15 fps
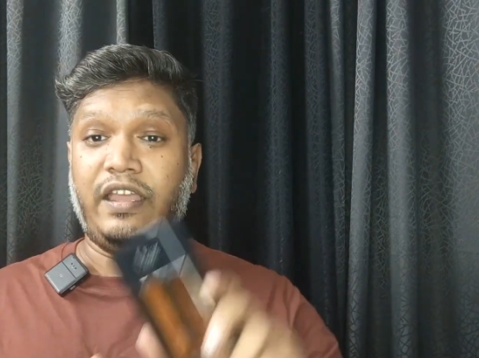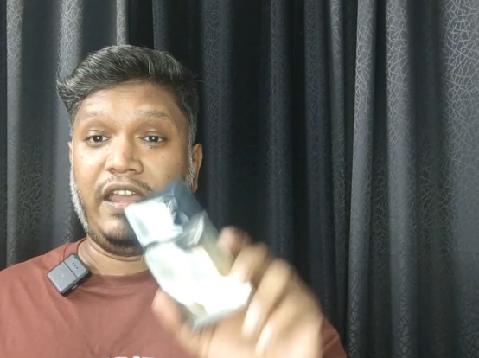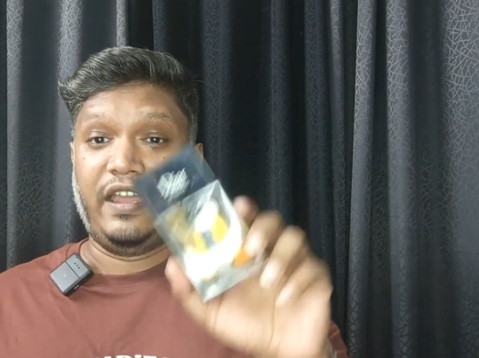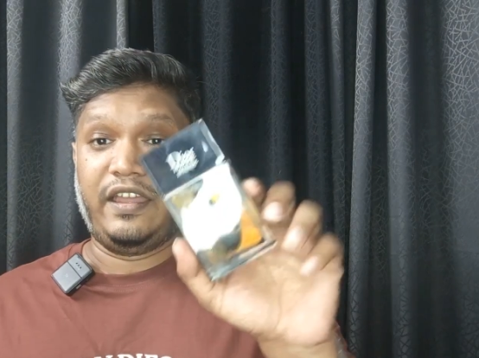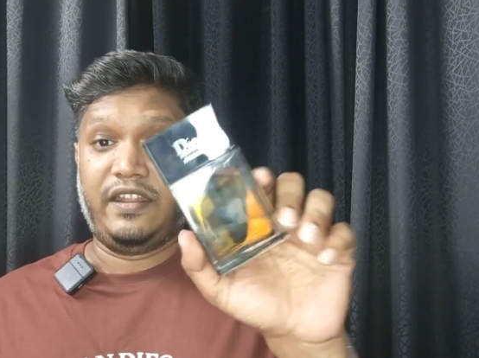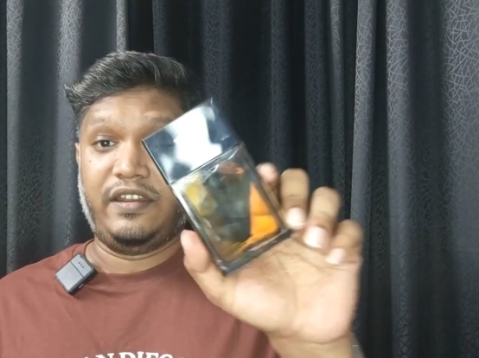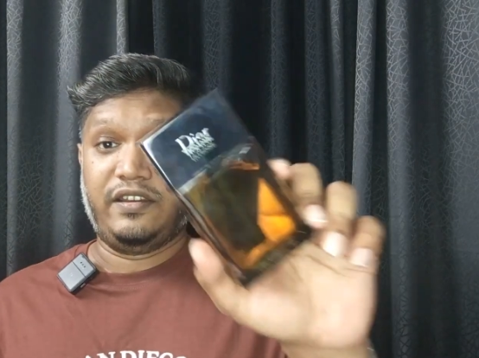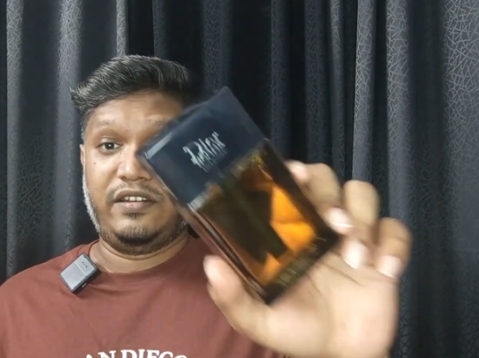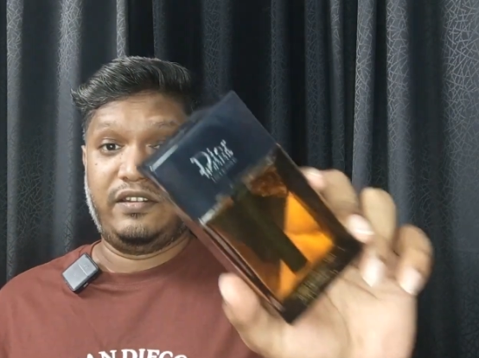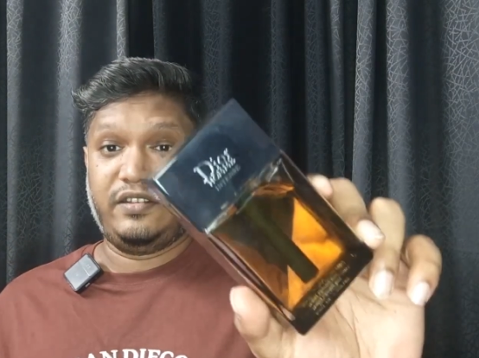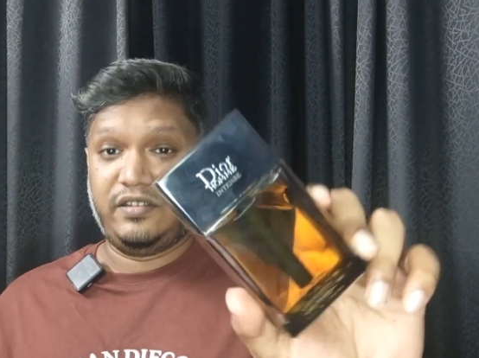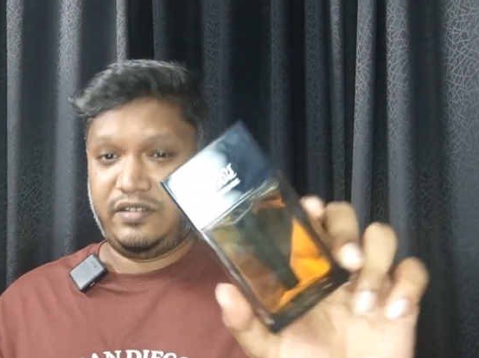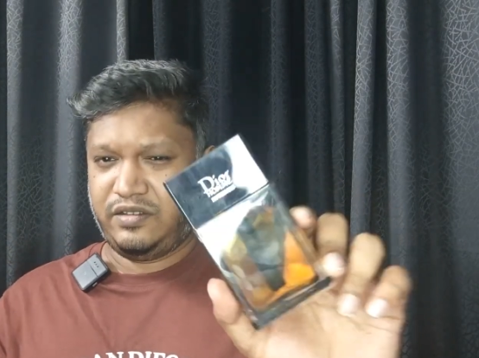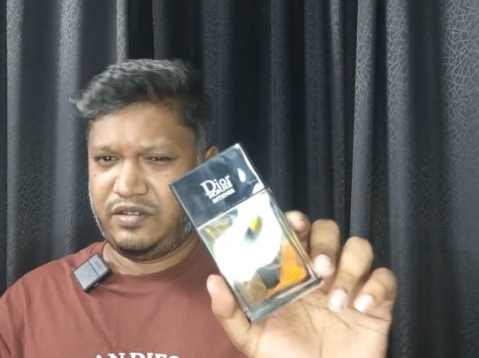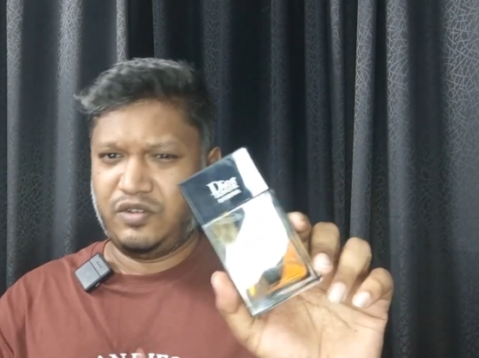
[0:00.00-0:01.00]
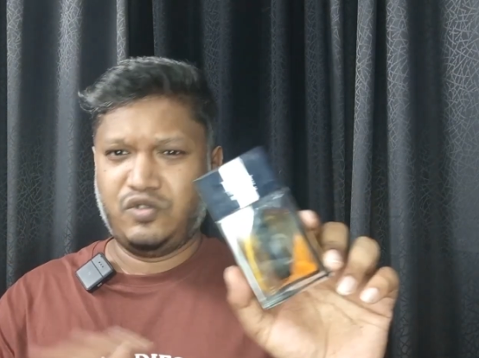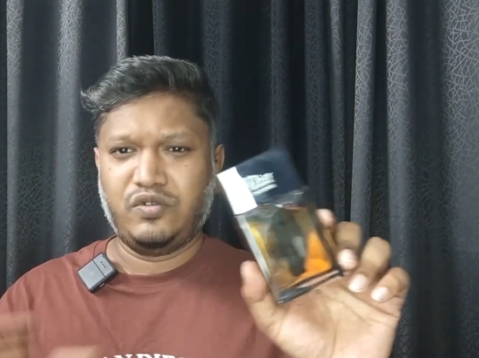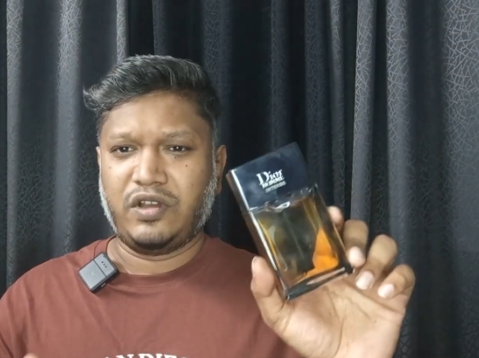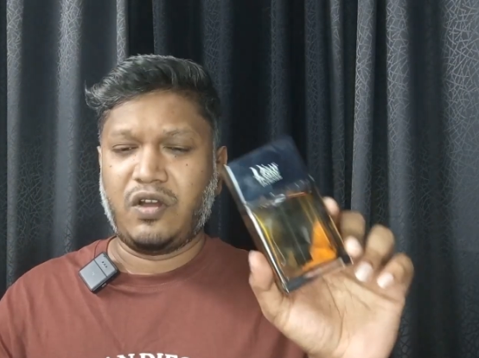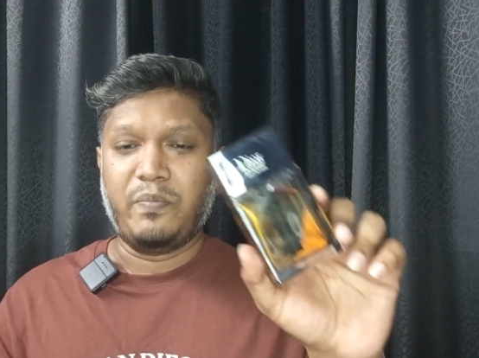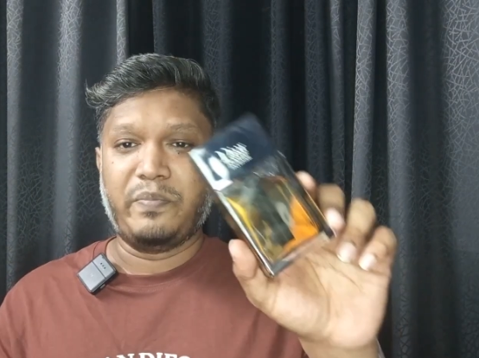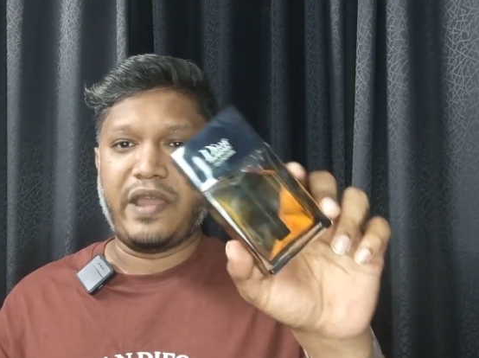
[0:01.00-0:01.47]
and
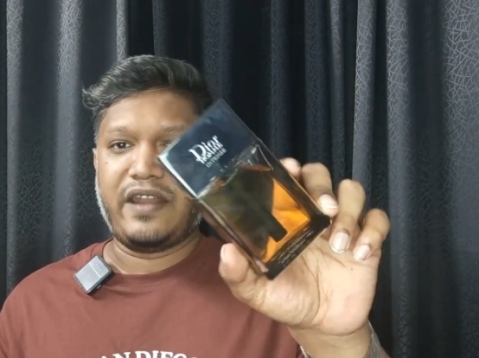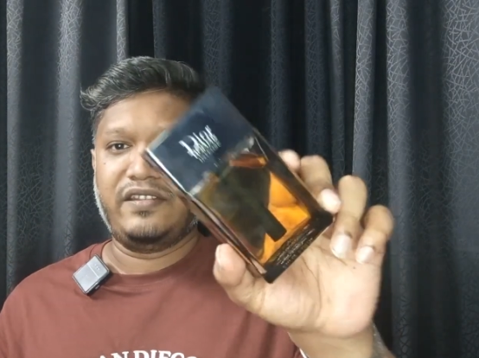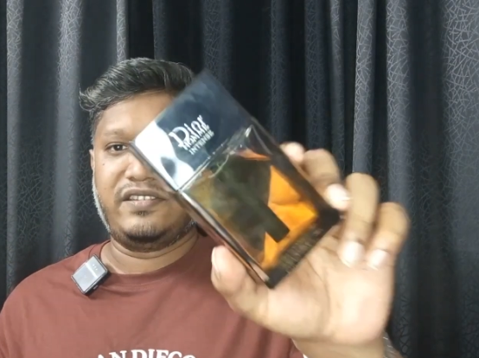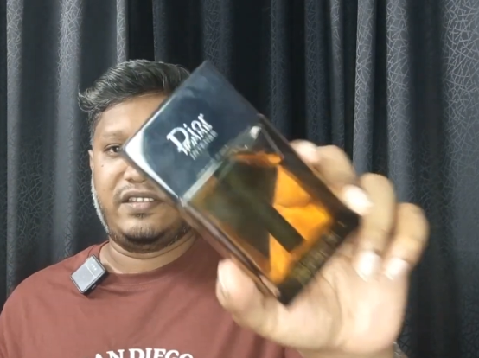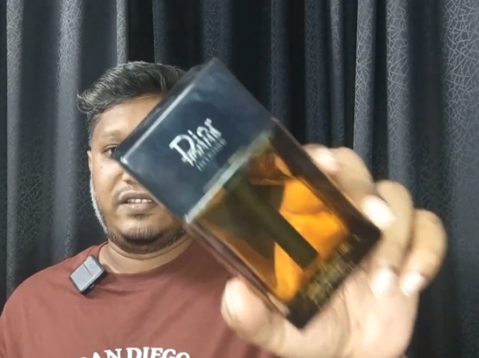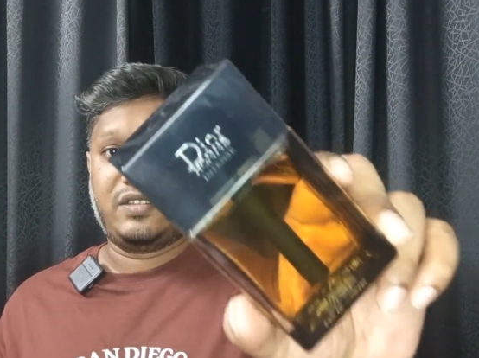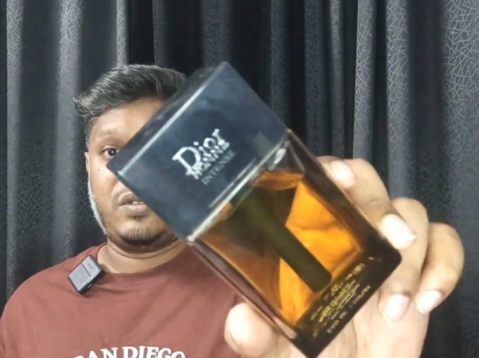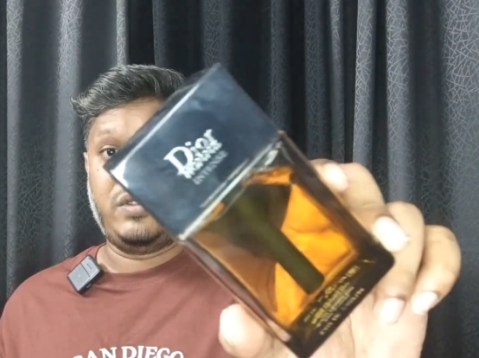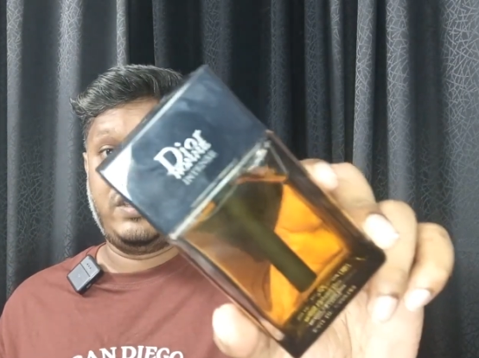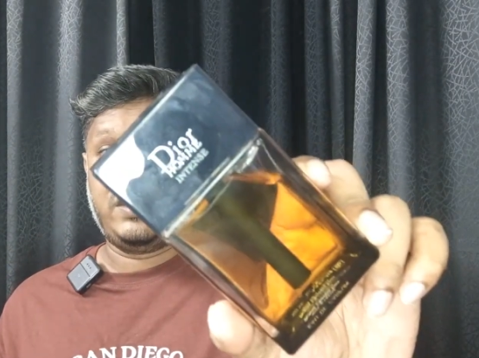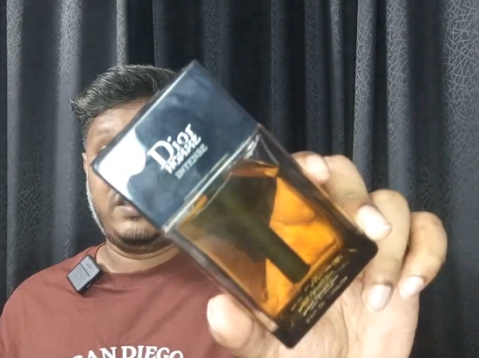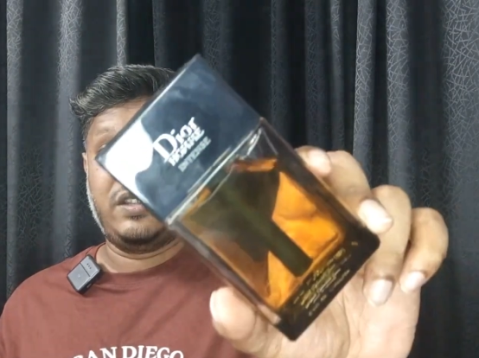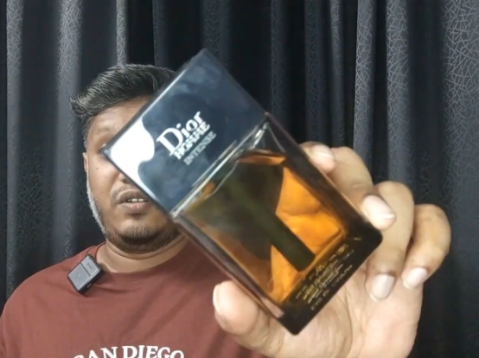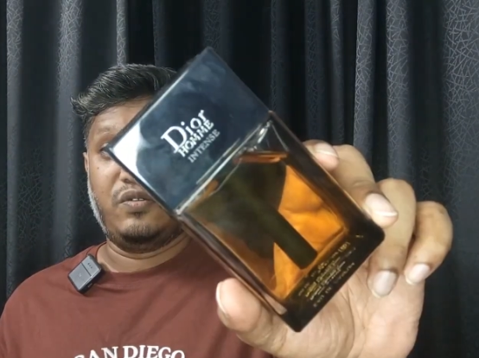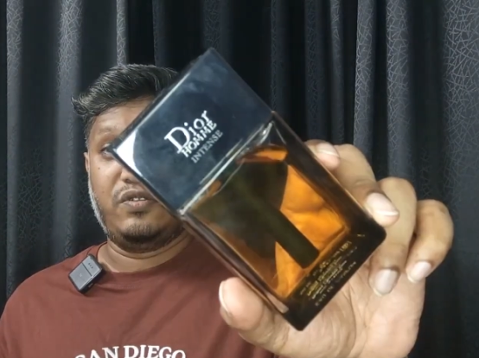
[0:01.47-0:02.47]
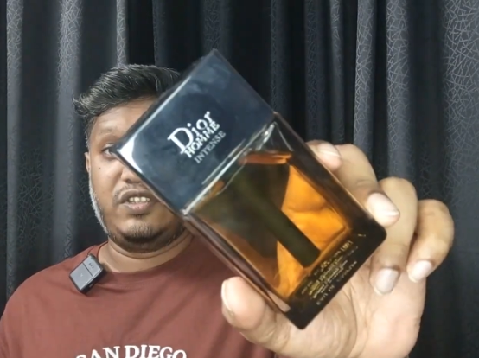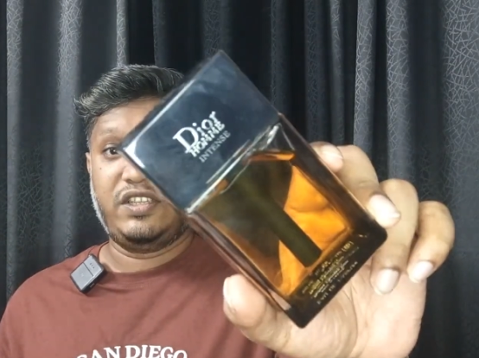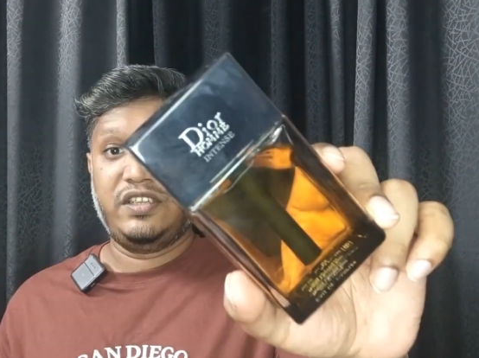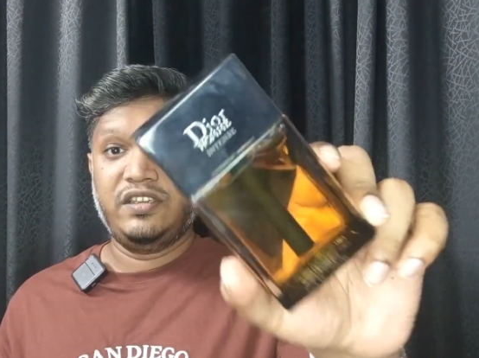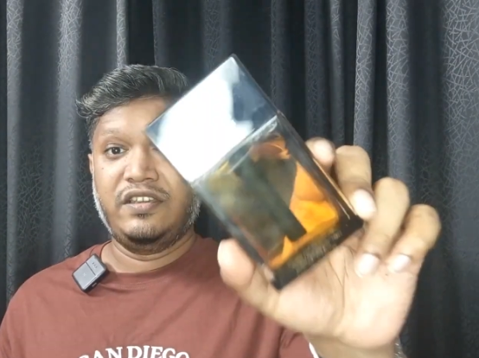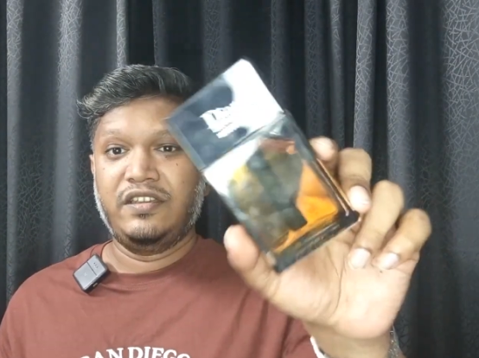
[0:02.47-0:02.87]
do a comparison. So this is the OG.